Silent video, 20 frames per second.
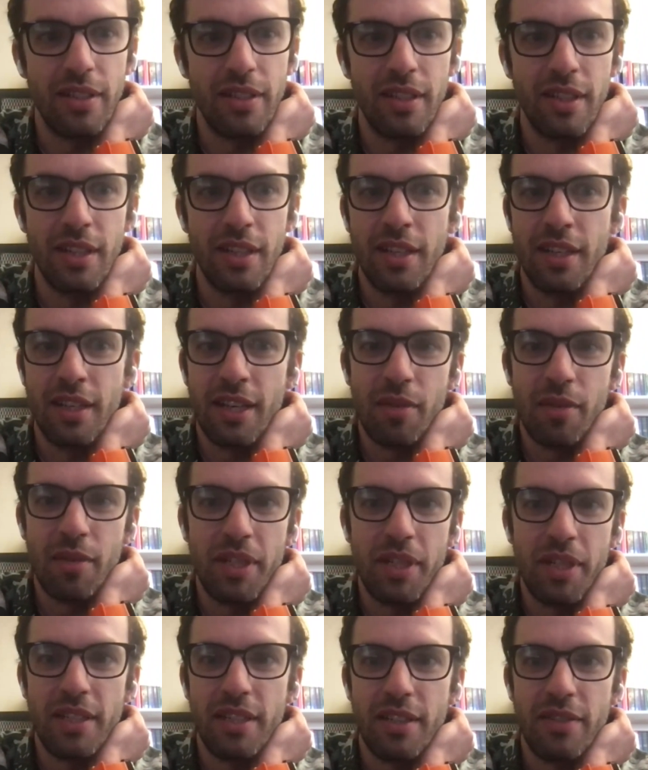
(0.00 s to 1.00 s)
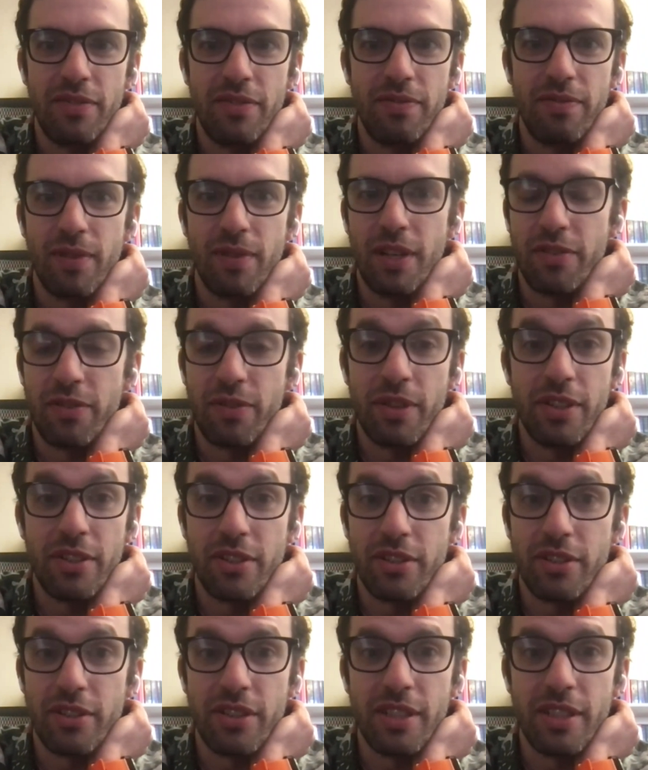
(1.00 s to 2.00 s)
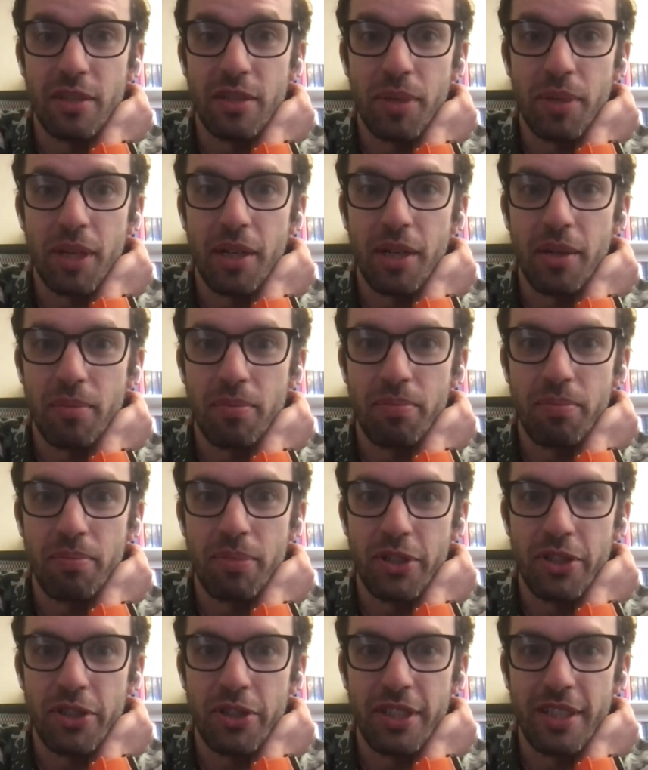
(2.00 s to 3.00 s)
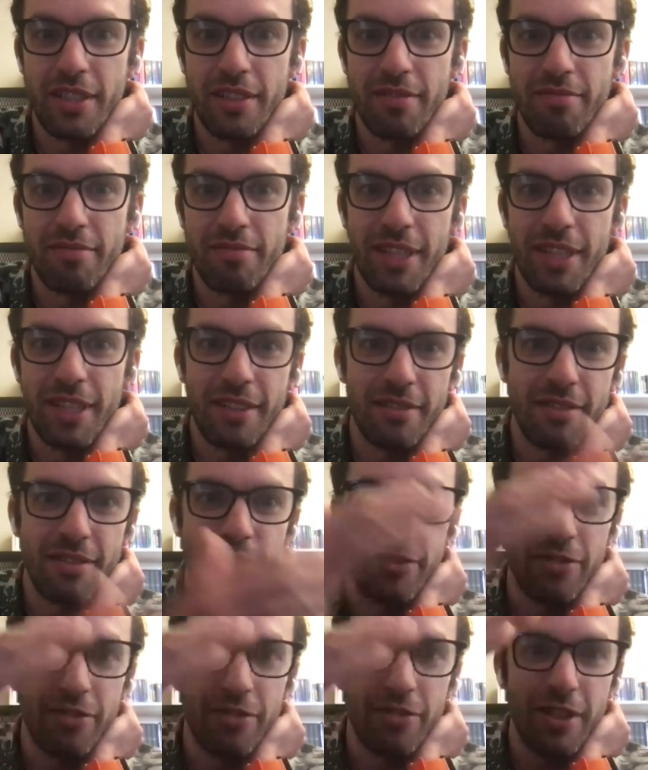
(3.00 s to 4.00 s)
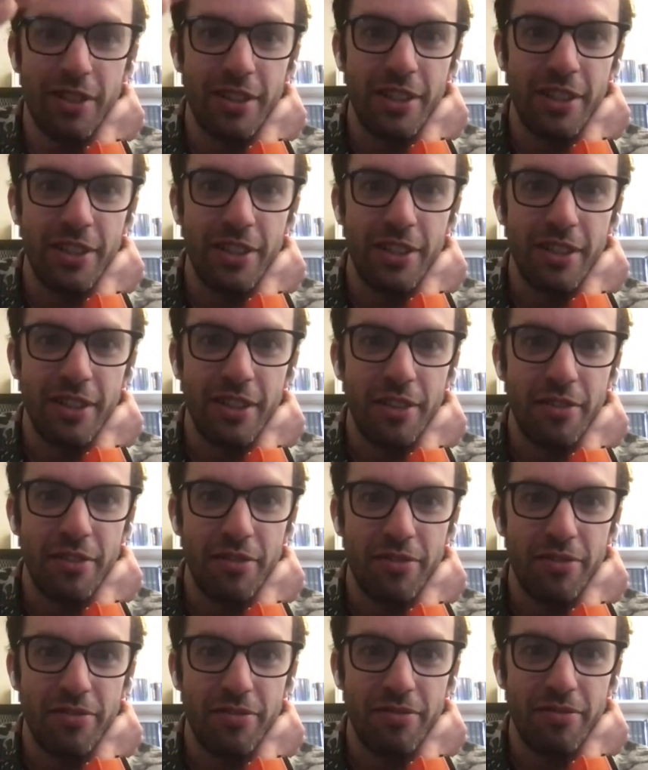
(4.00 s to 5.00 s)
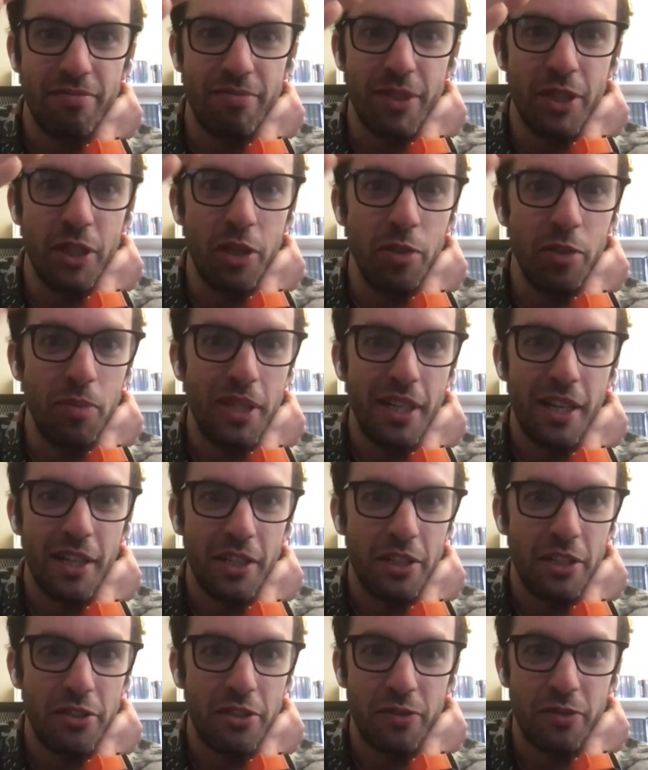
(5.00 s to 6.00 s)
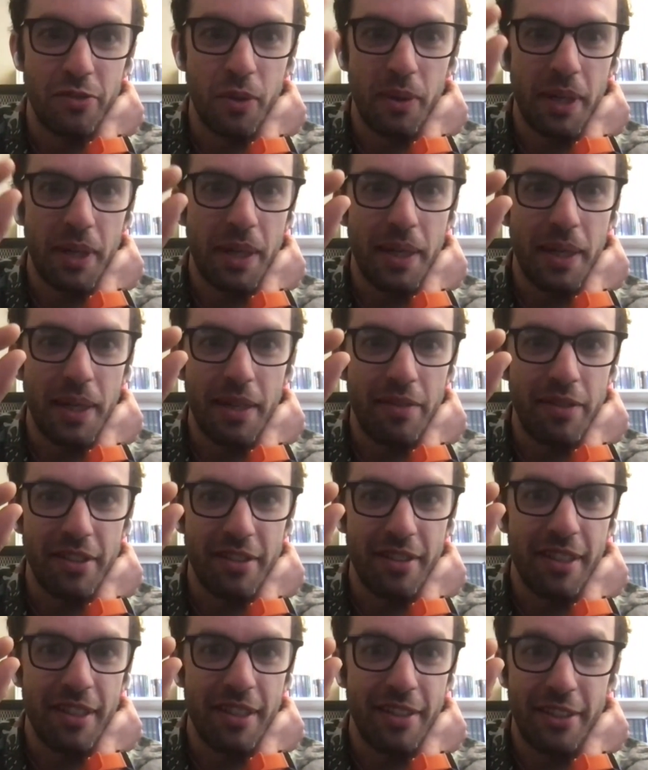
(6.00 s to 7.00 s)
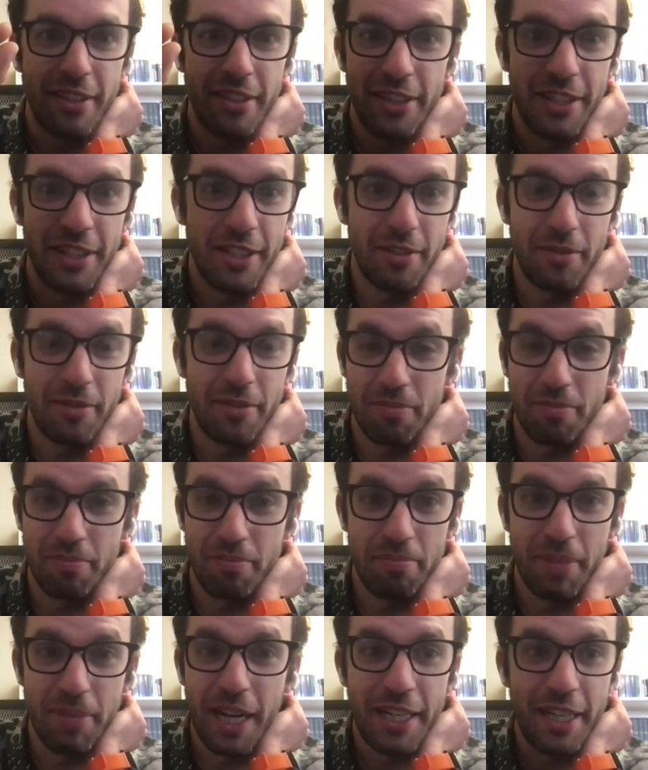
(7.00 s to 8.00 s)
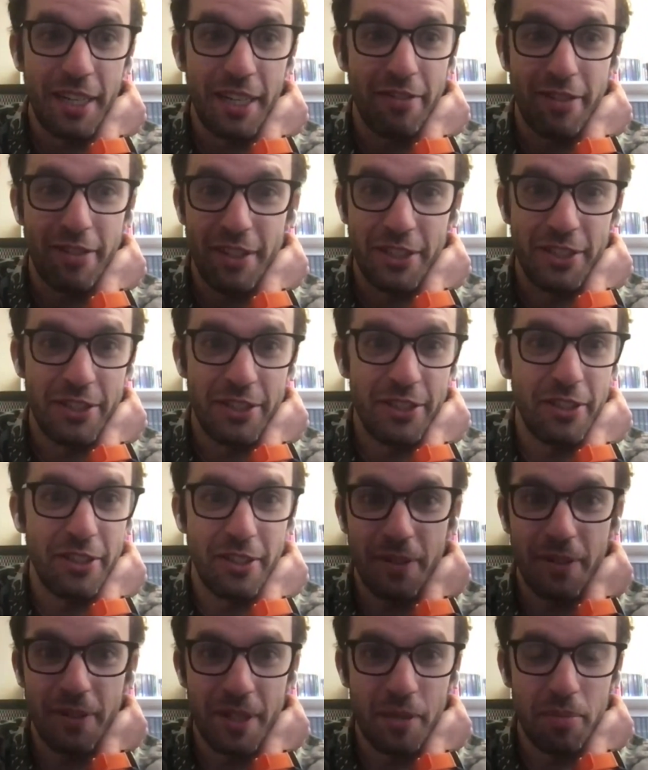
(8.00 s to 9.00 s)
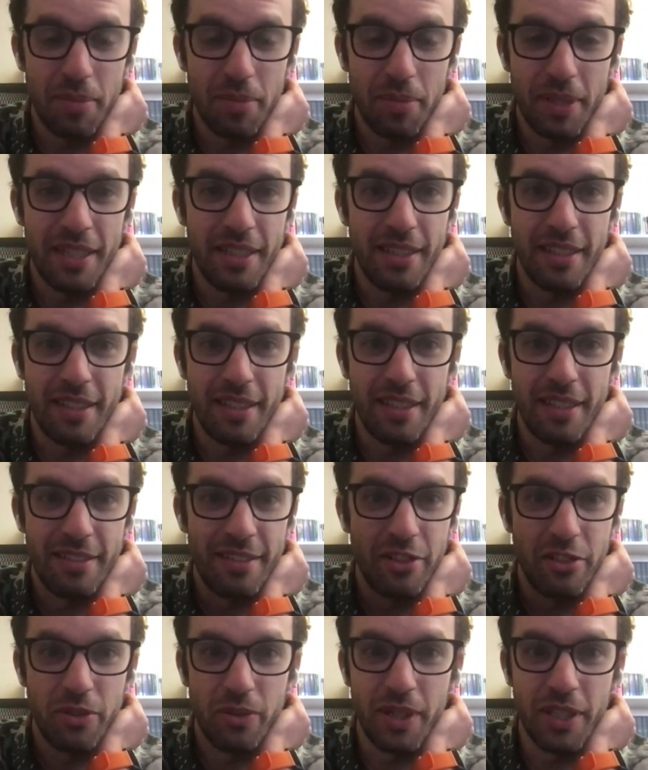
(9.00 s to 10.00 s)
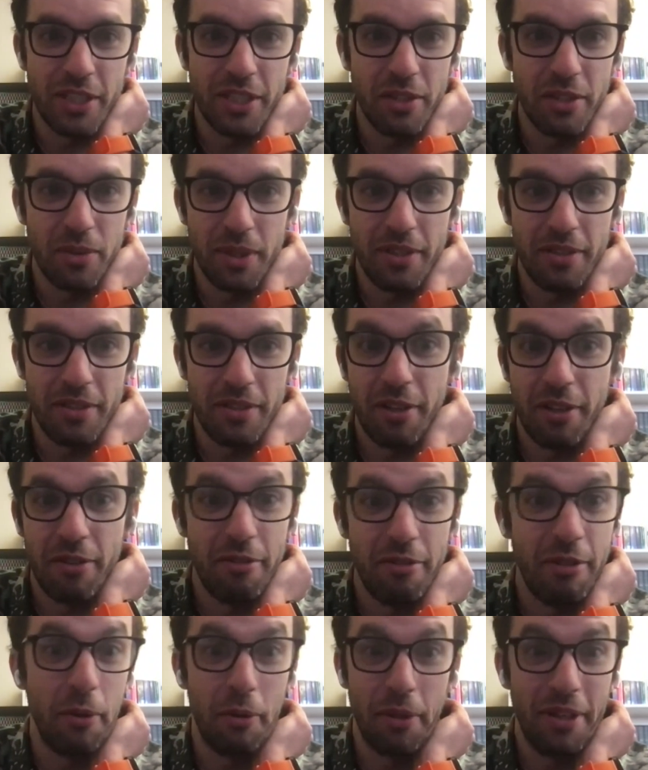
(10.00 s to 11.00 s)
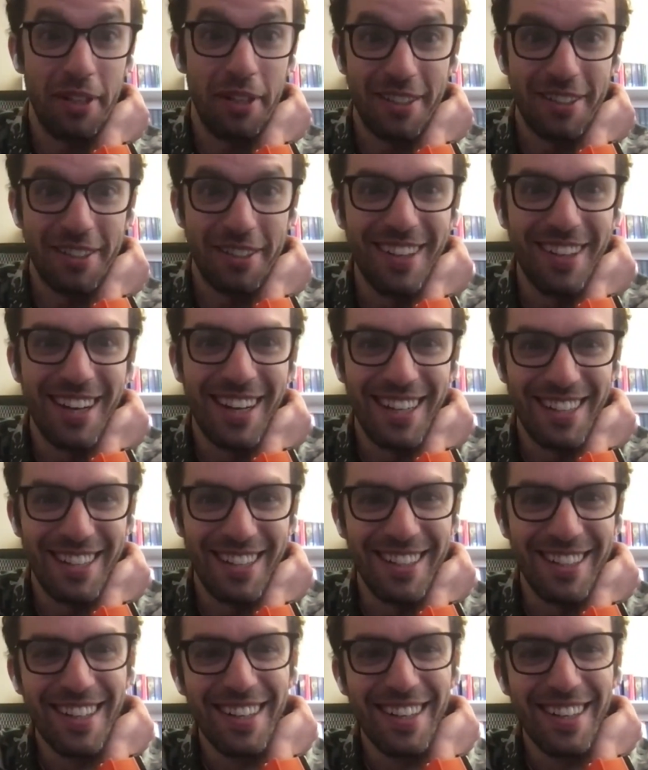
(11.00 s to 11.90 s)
And I mean, if research is about pushing, like, the frontier of human knowledge forward, however slightly, like, by definition, you're going to be in situations where you don't know things.